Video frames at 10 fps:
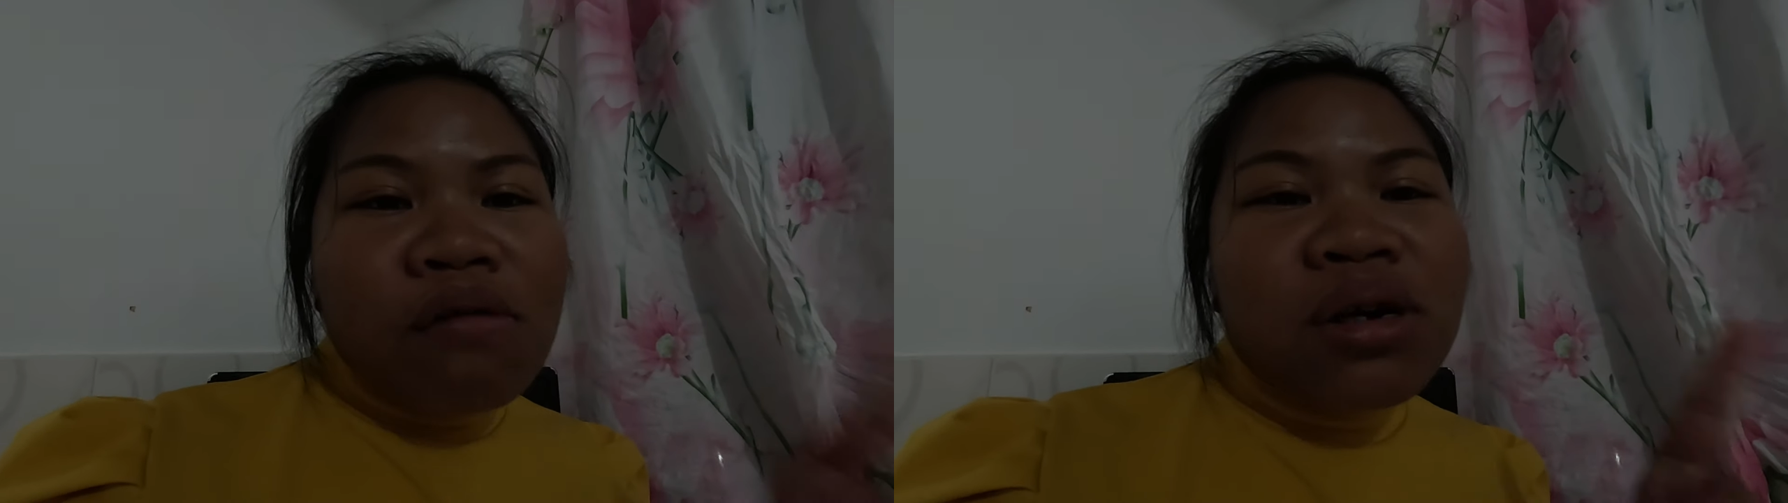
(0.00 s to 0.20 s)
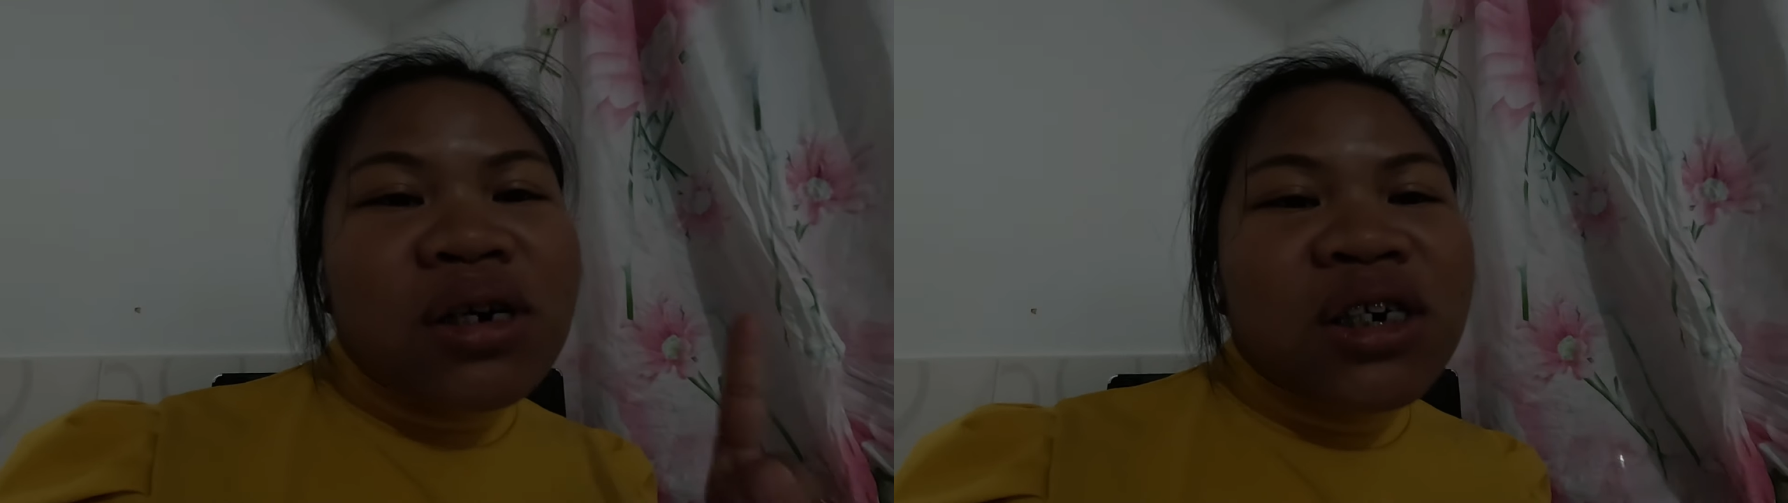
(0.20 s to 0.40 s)

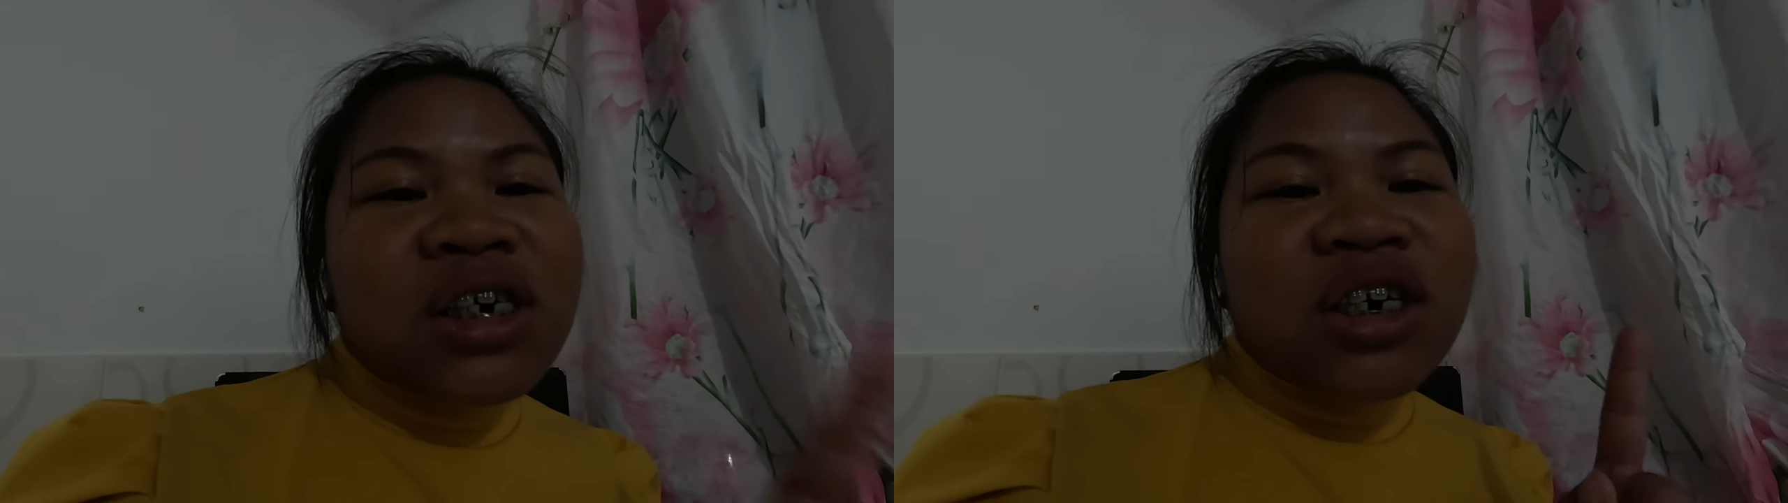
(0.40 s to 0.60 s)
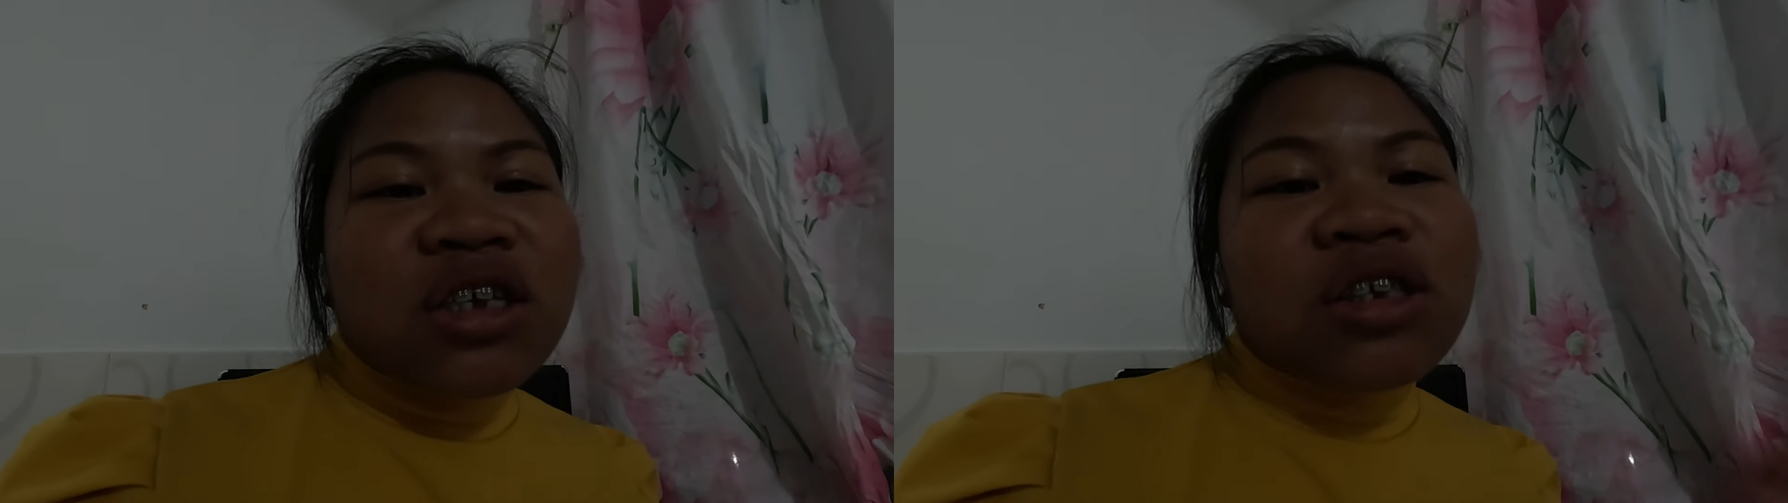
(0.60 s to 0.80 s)
We're
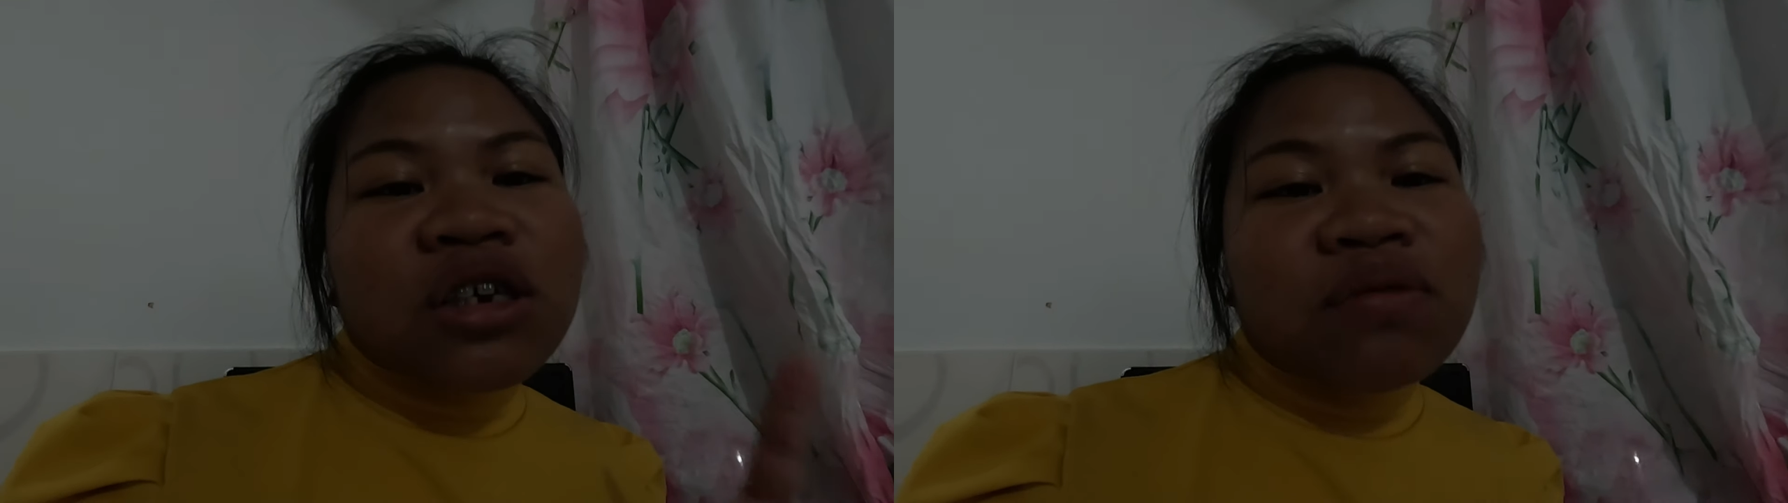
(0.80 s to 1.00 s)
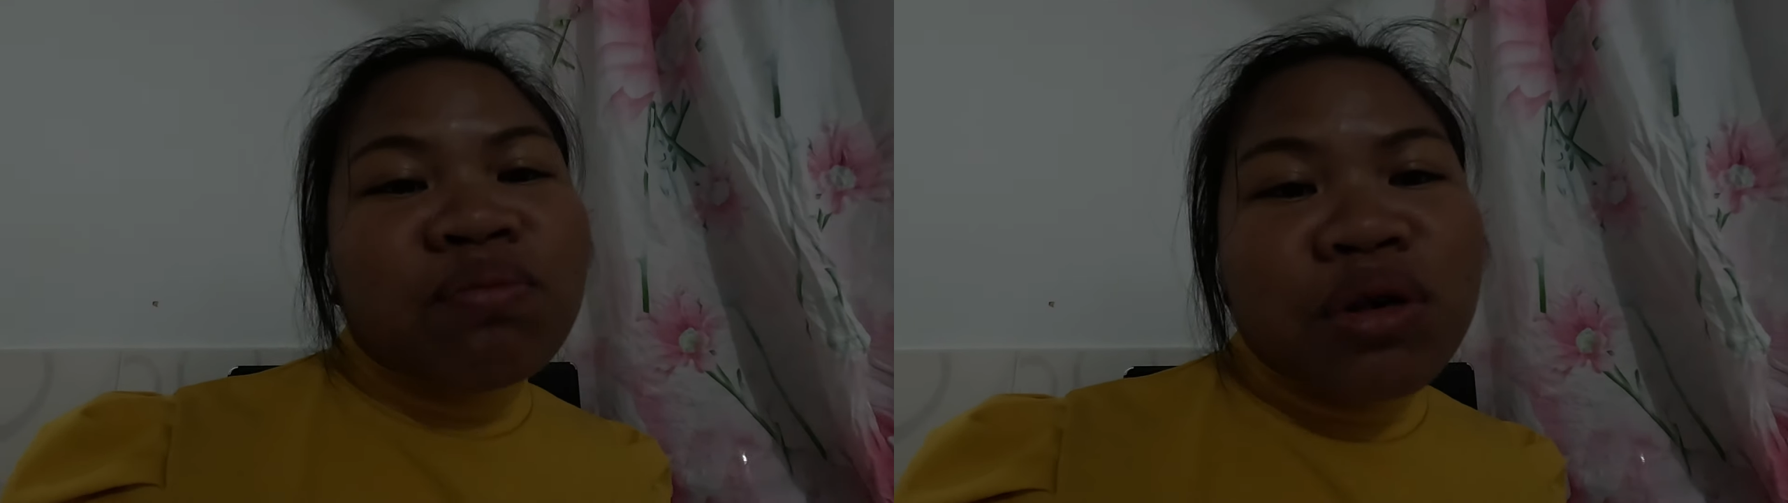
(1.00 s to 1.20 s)
here in
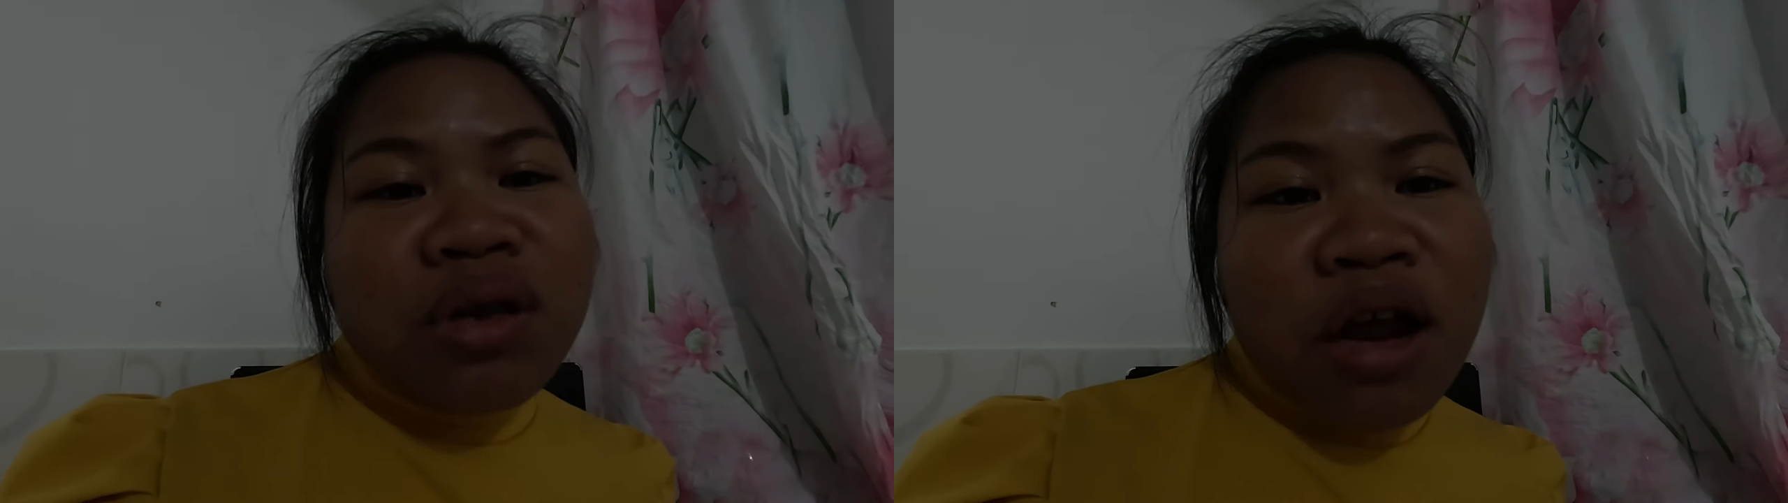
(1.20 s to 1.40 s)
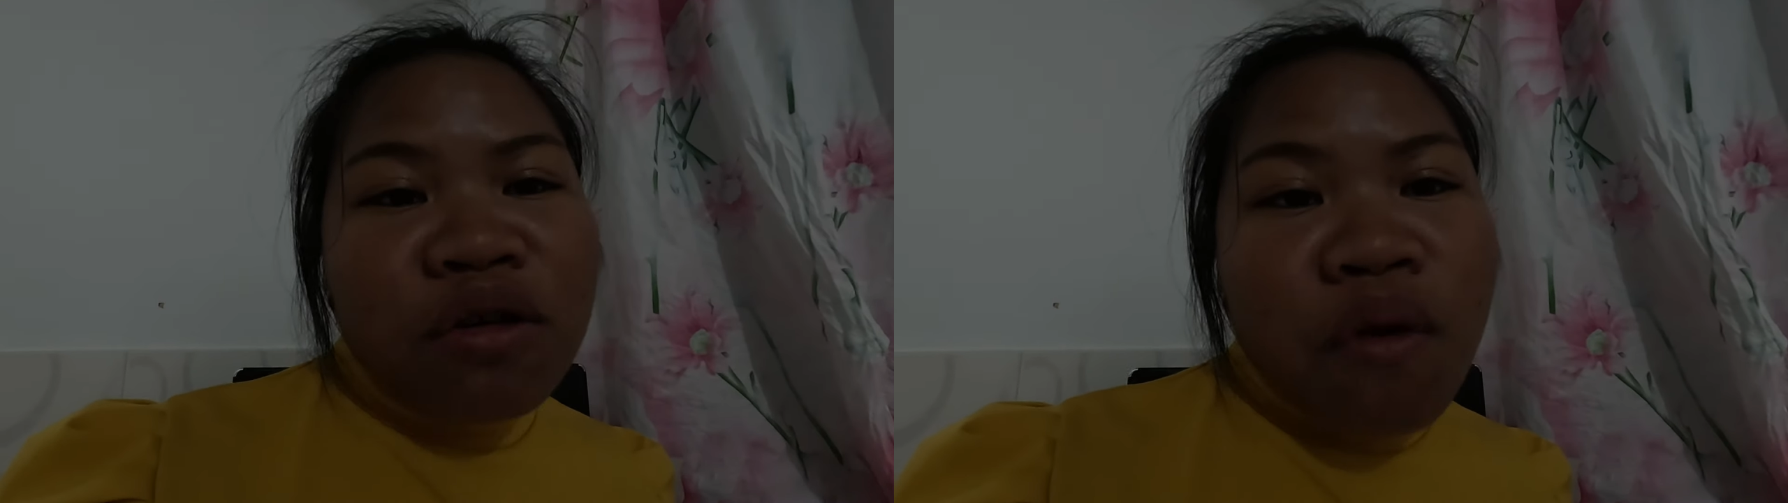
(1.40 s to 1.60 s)
San
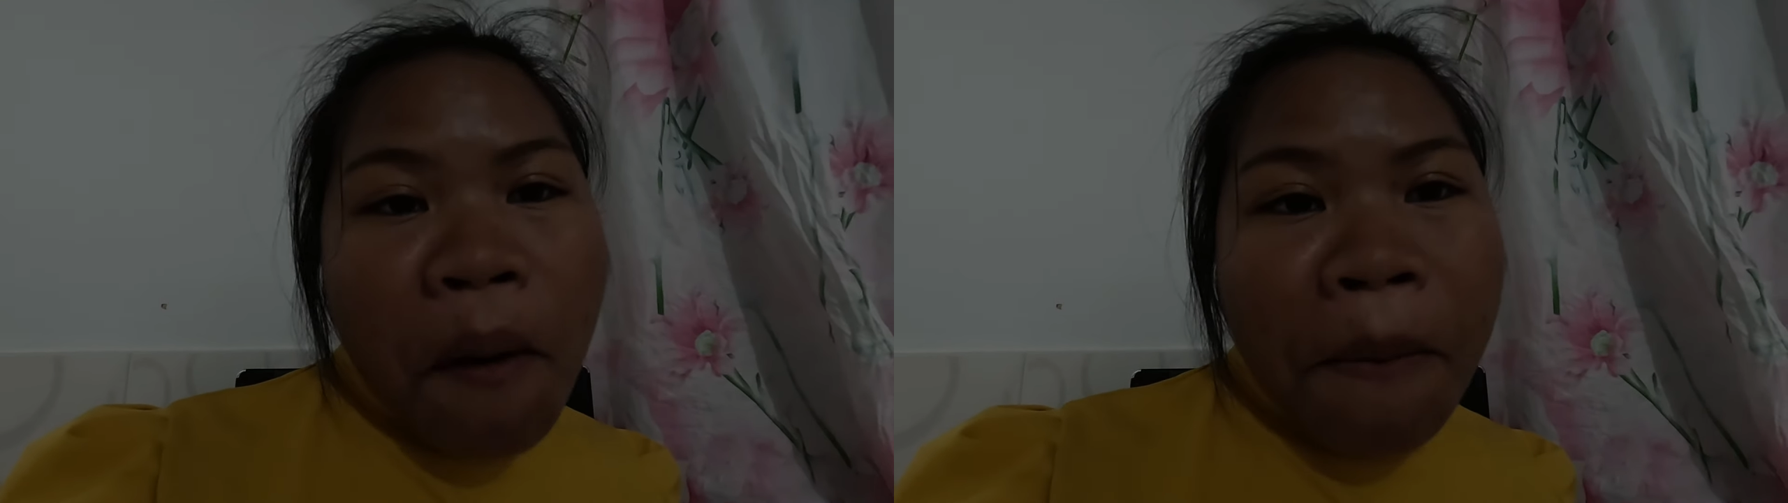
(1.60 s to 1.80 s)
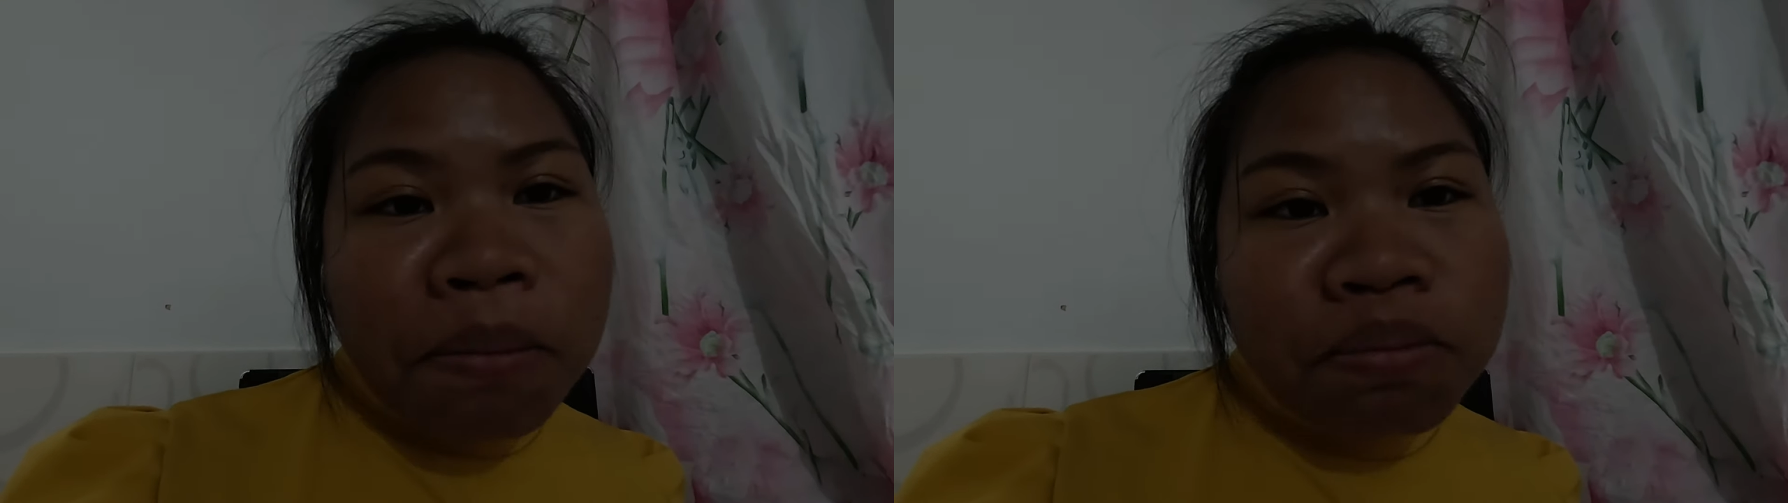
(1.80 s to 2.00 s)

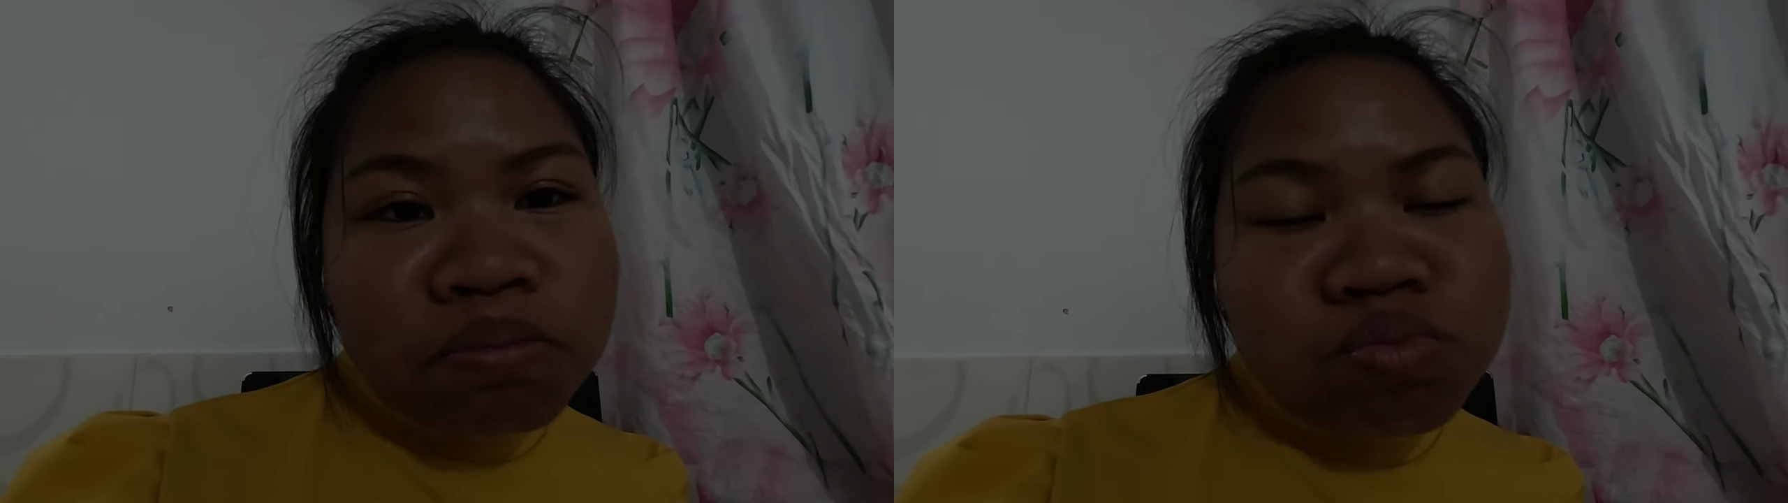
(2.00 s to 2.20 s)
Fernando.